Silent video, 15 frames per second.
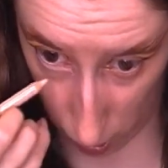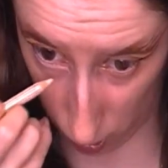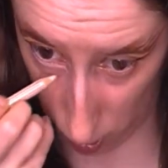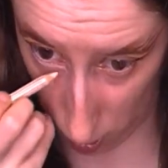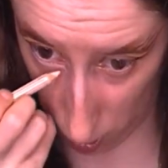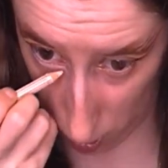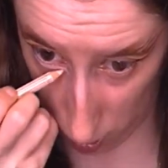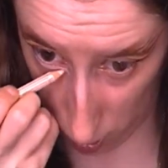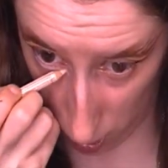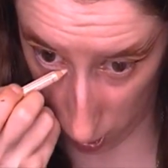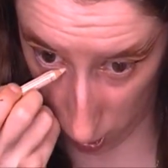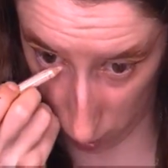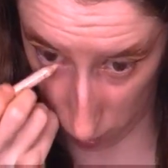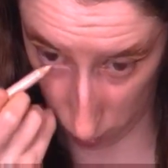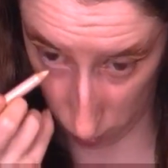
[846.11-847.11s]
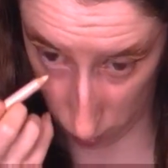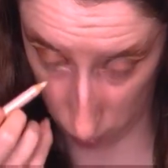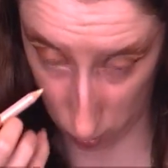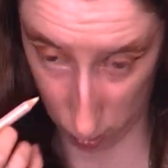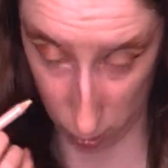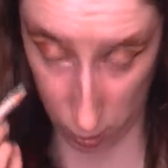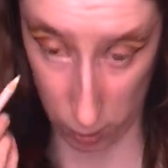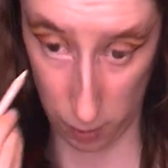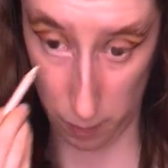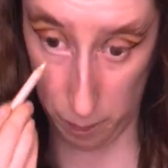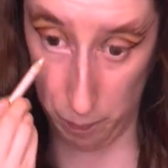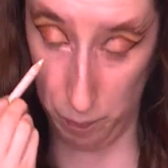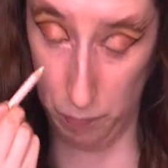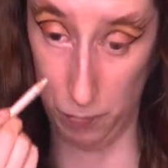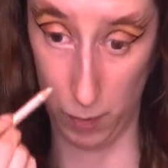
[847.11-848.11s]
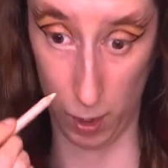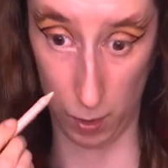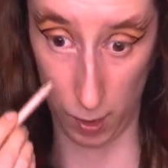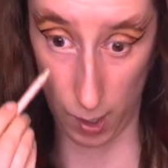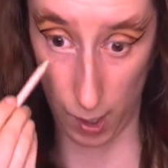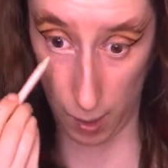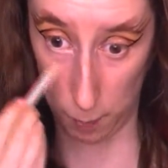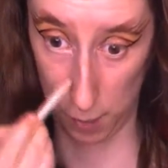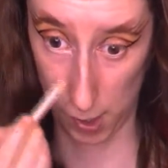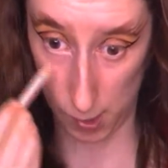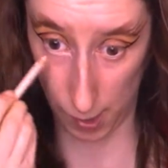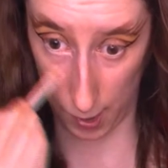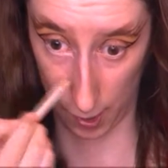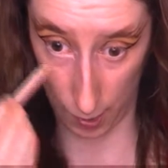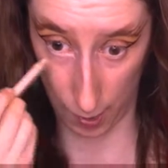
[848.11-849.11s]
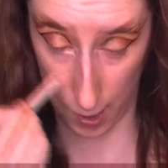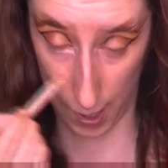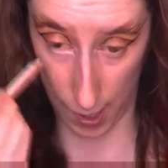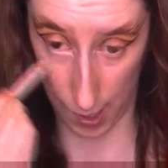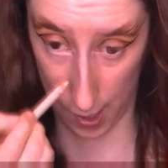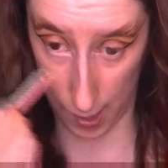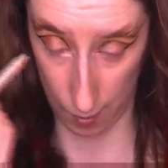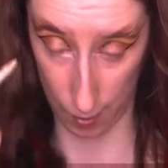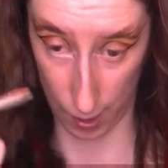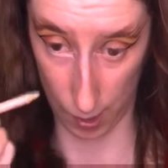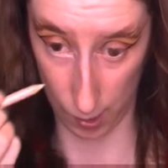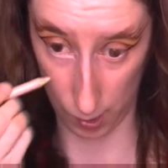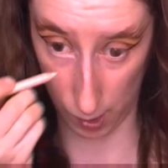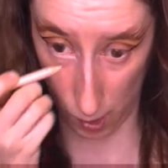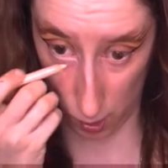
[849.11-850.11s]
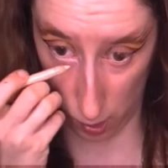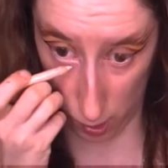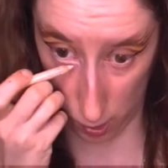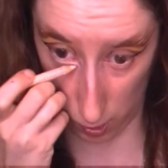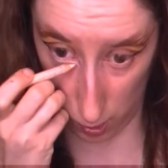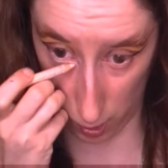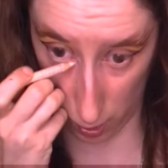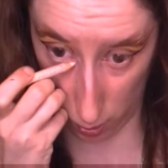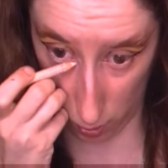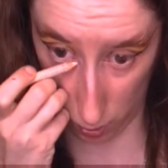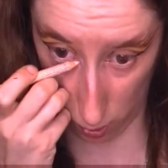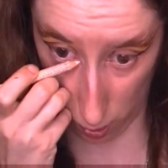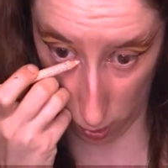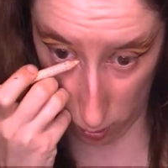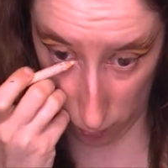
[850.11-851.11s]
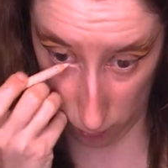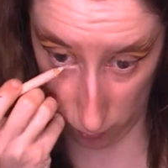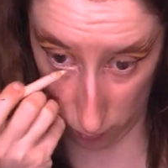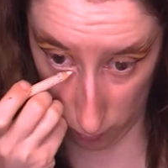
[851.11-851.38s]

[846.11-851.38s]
kind of color in and kind of make that cat eye line down here at the inner corner.